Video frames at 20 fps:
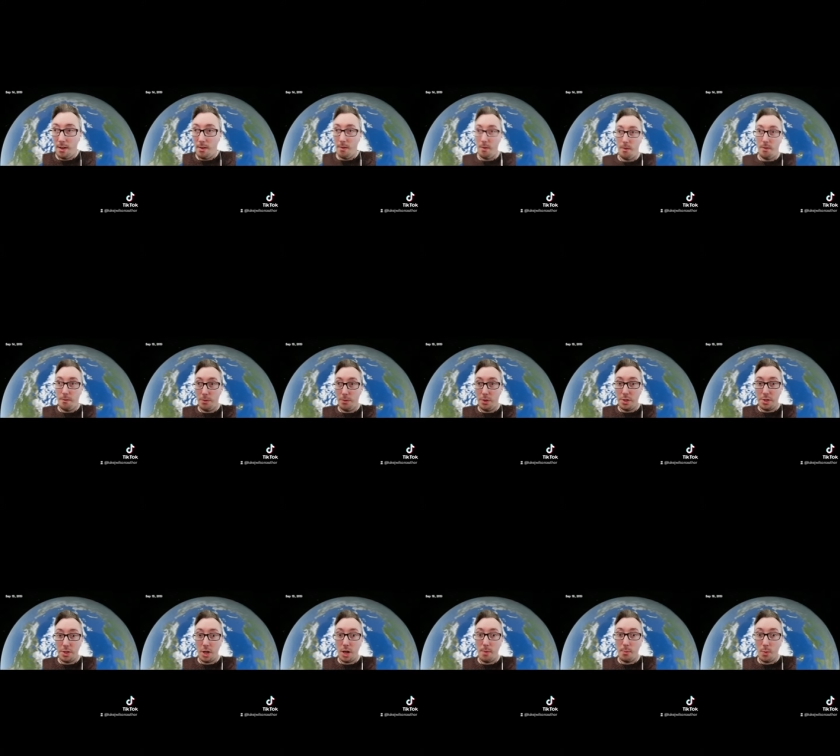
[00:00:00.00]
for the
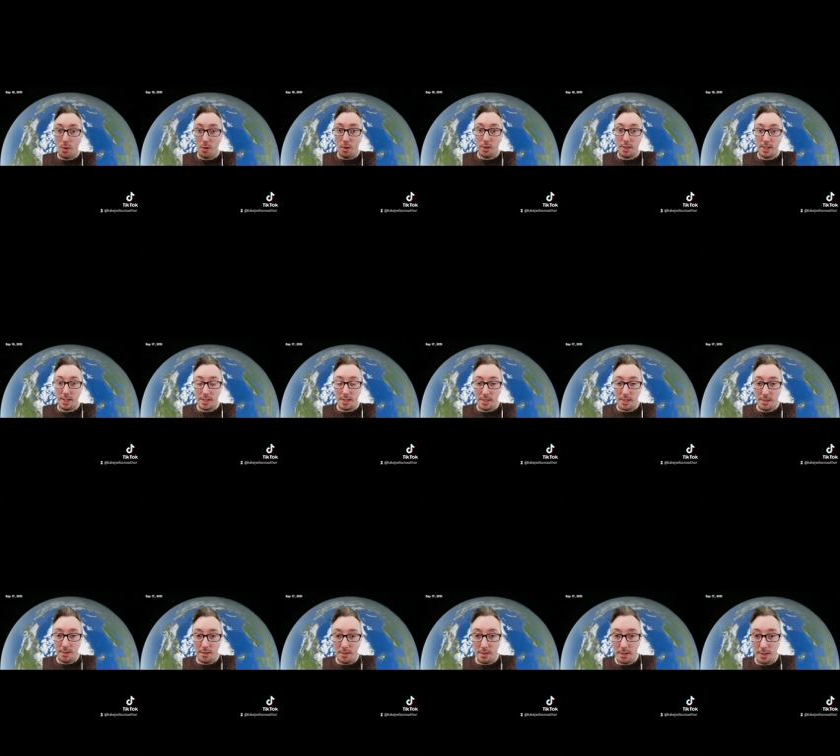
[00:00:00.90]
time we're on it.
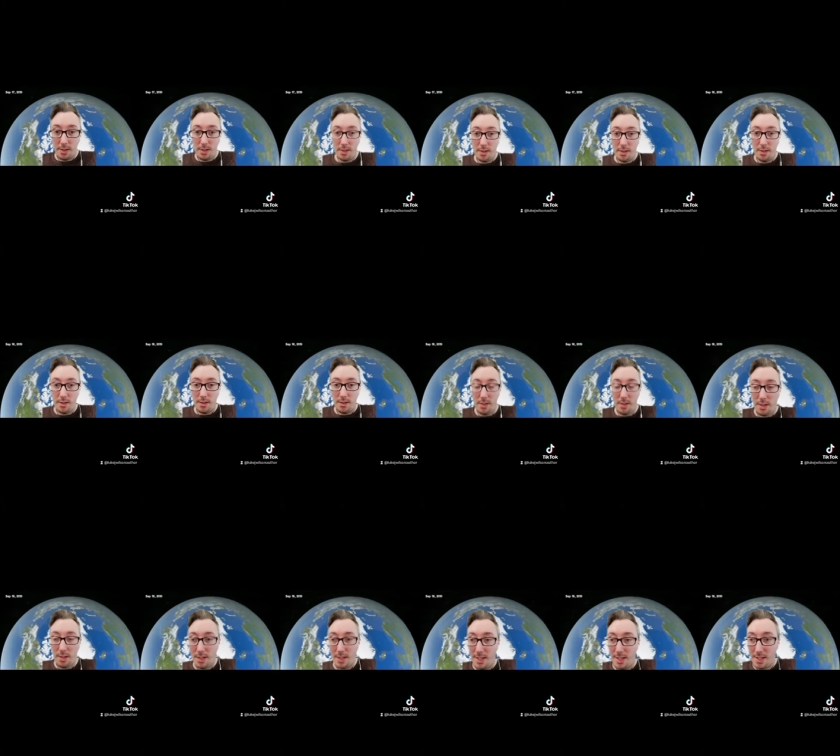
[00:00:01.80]

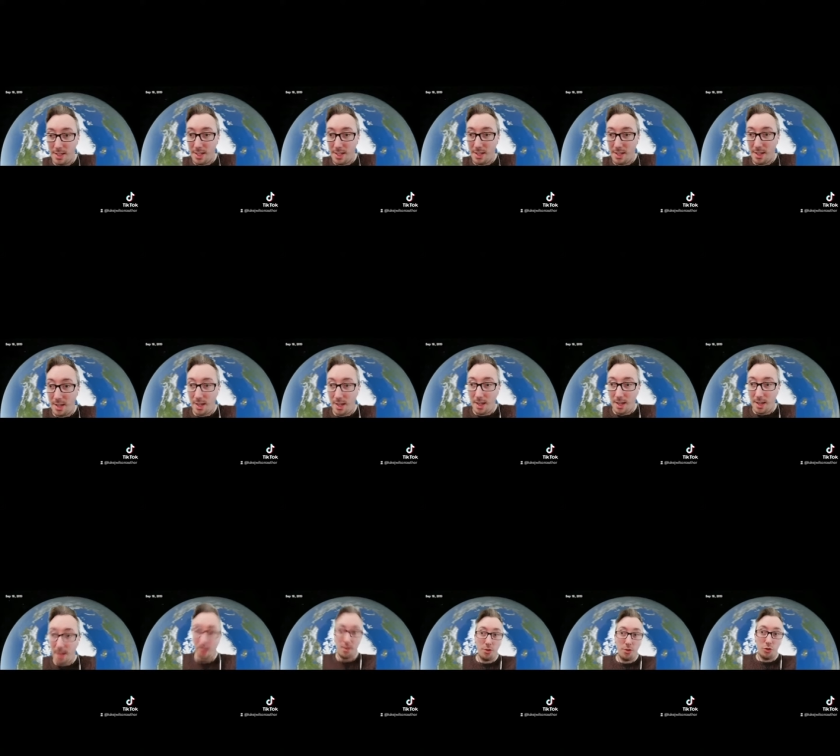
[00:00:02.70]
And then,
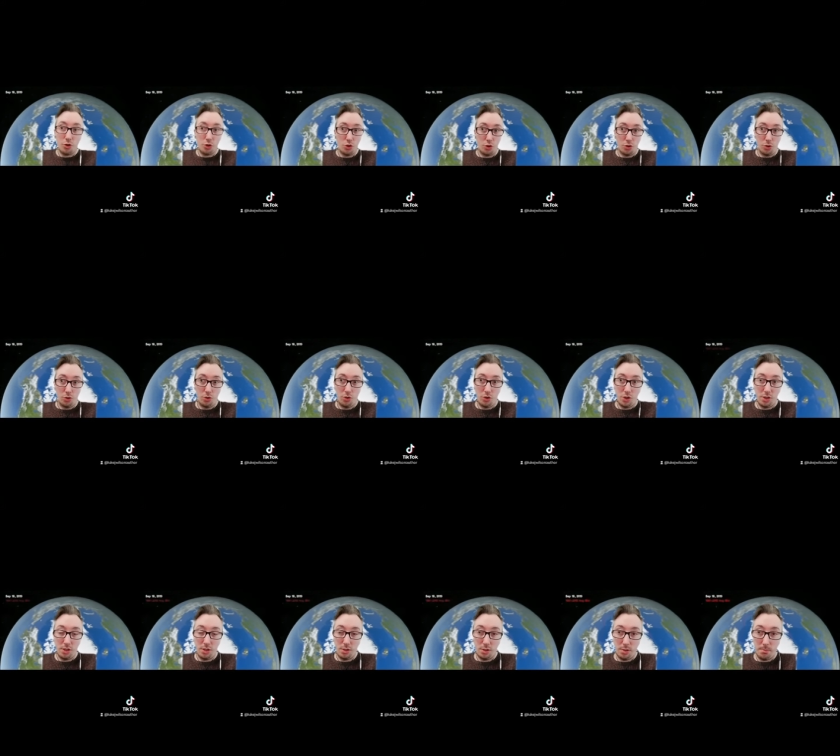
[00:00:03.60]
should
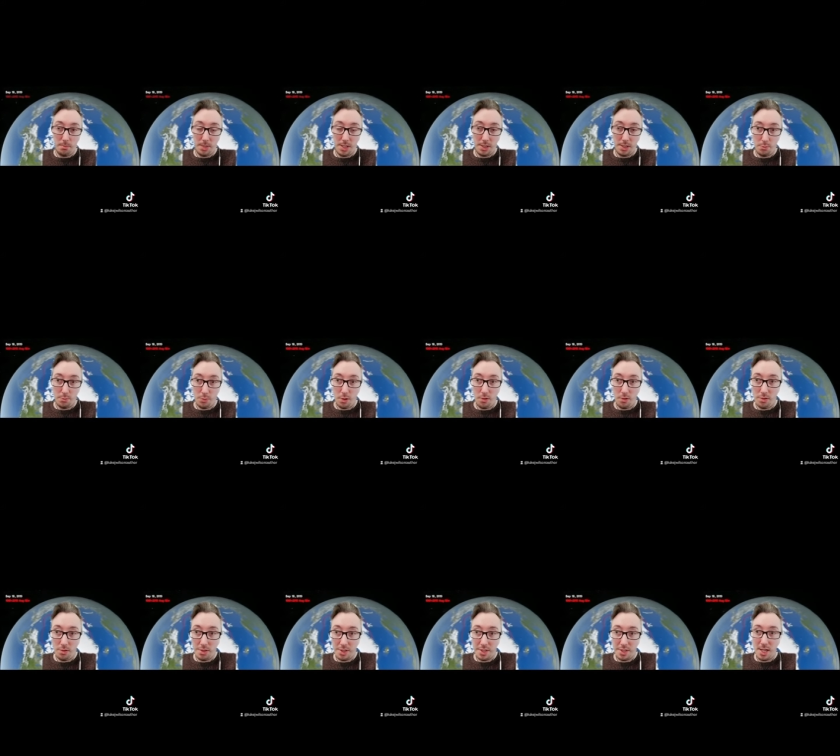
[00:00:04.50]
Jesus come back tomorrow
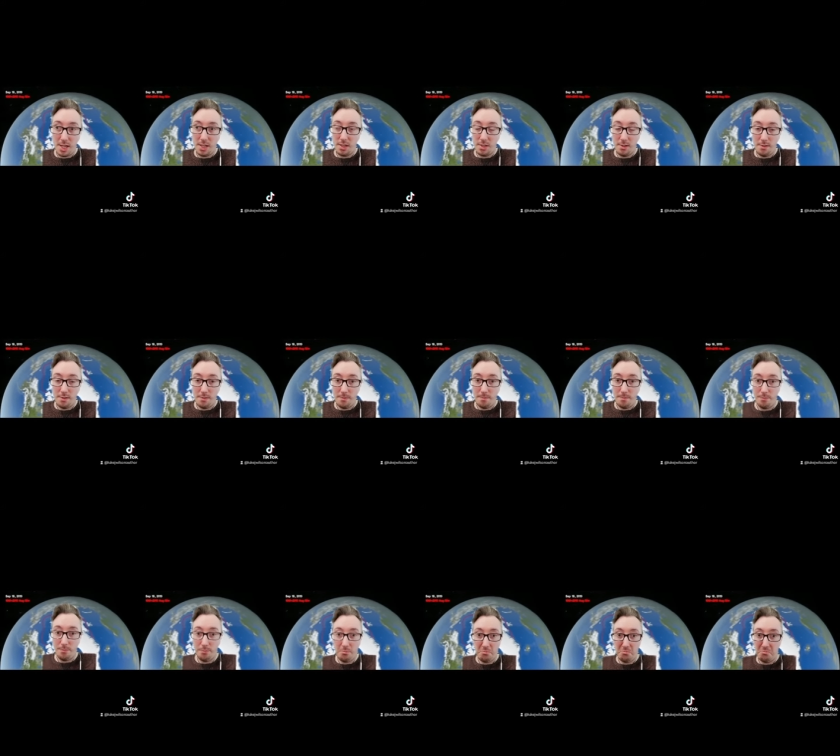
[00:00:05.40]
instead?
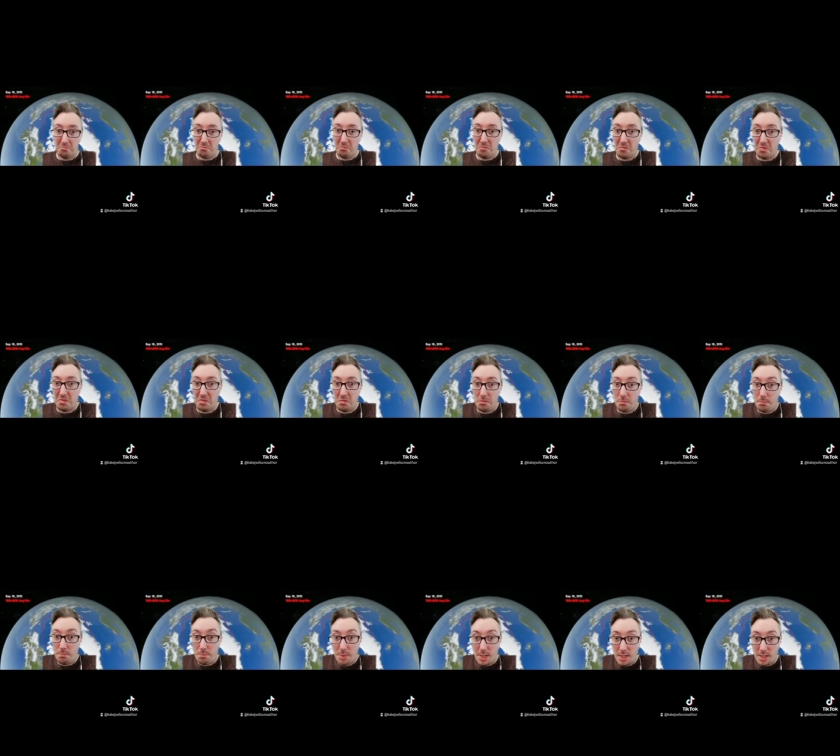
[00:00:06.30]

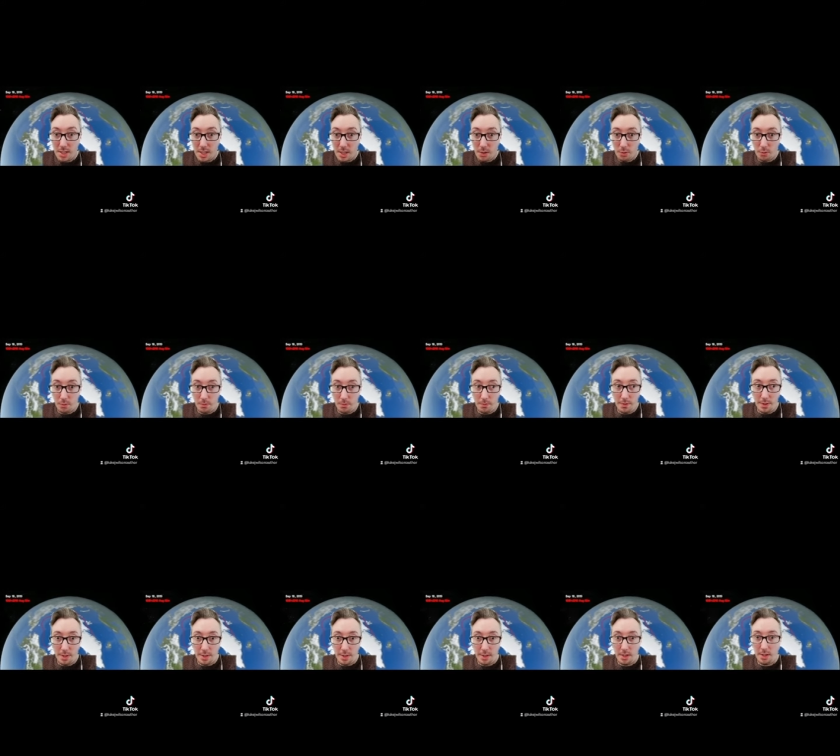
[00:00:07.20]
Big deal.
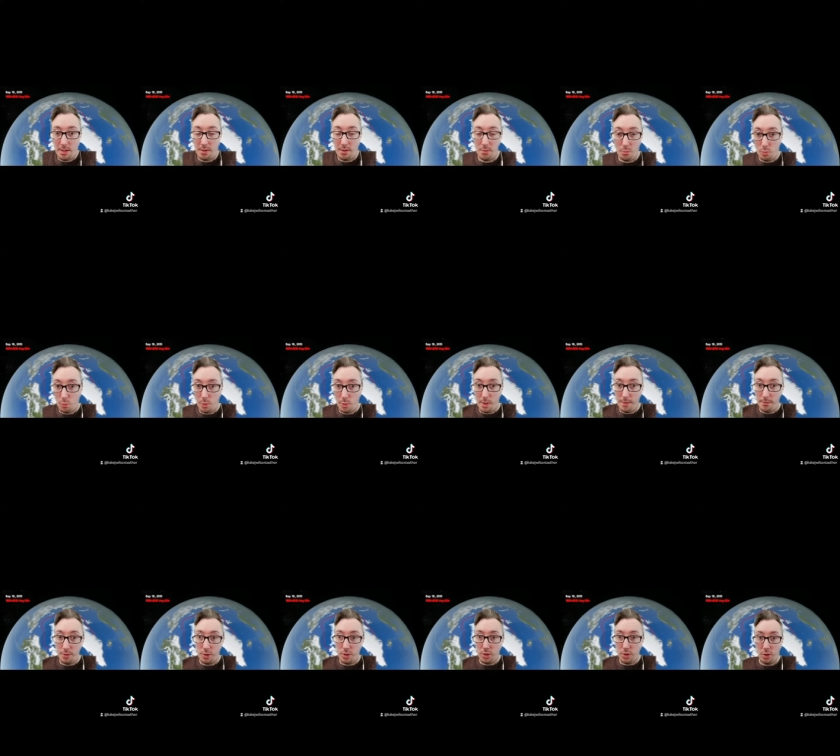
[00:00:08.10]
We've
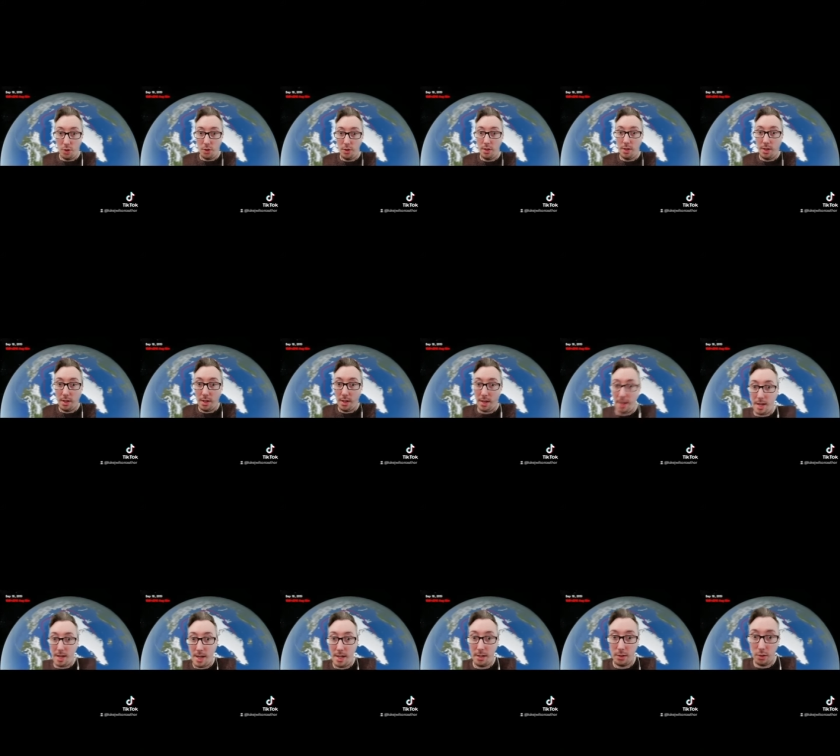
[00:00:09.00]
done
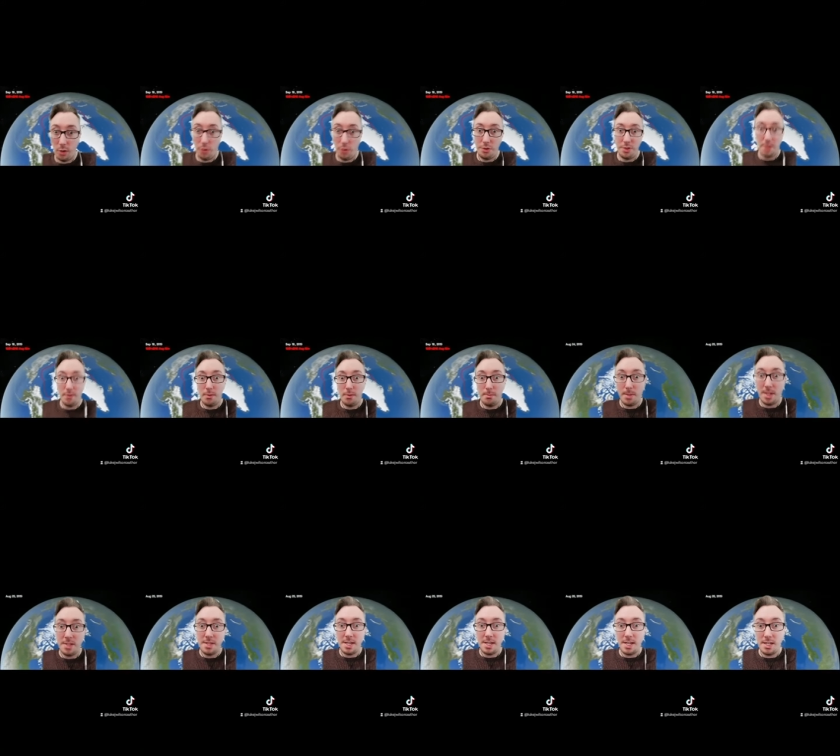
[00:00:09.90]
our God given
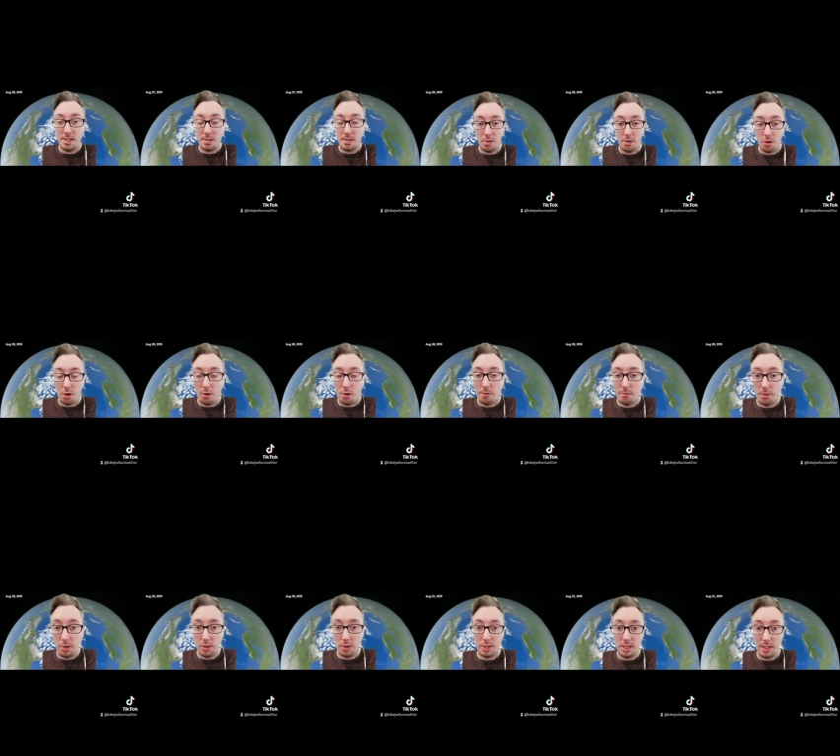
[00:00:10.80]
mandate of
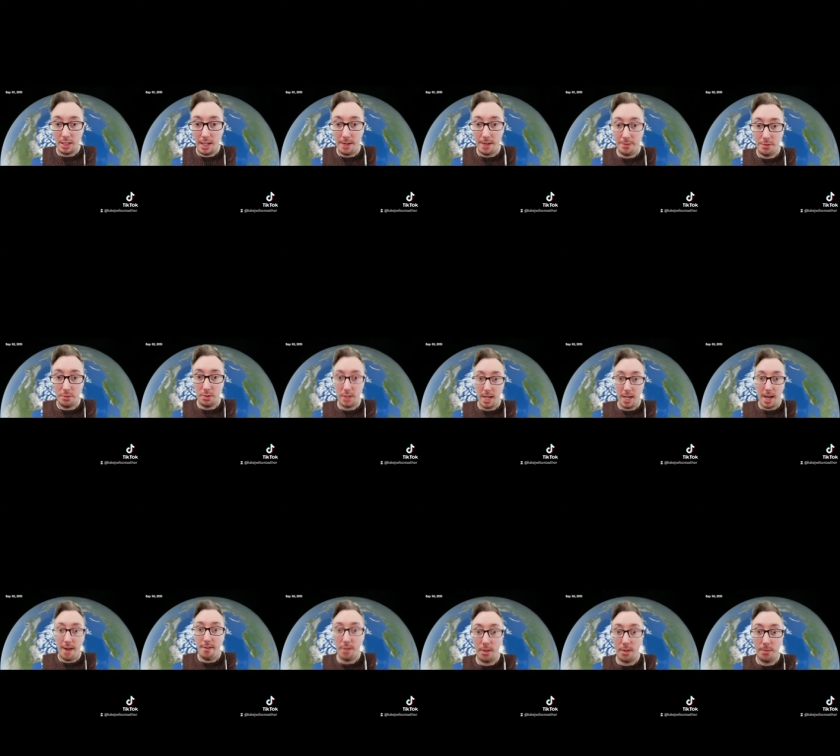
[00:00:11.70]
looking after and
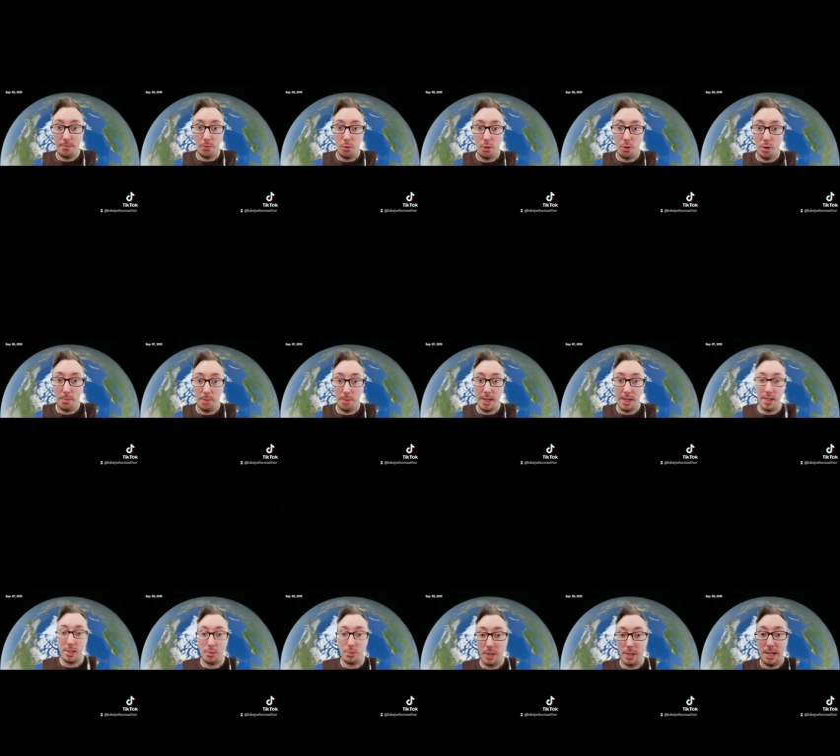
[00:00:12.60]
caring for the
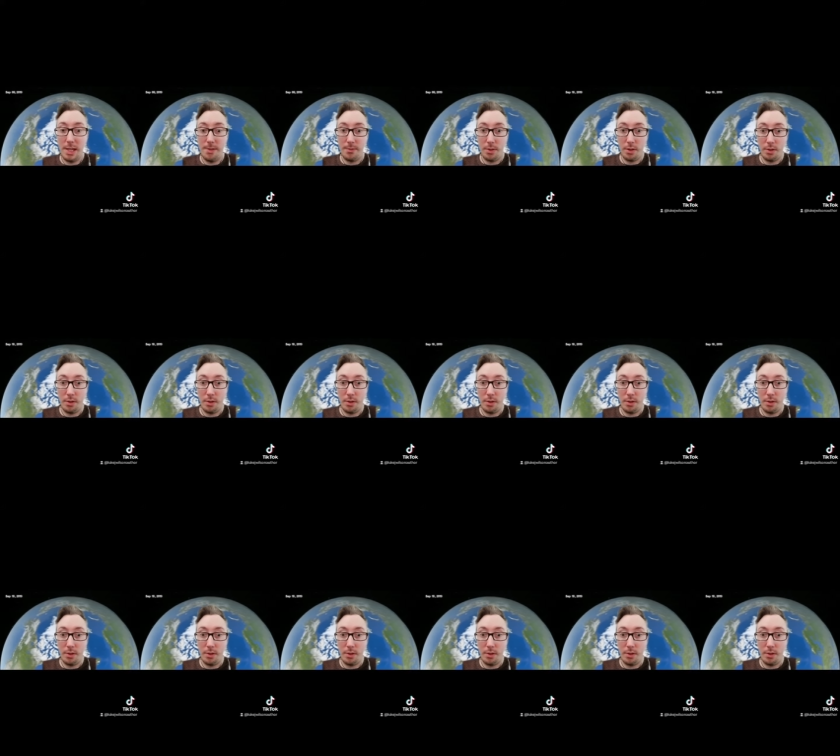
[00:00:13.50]
planet we live on,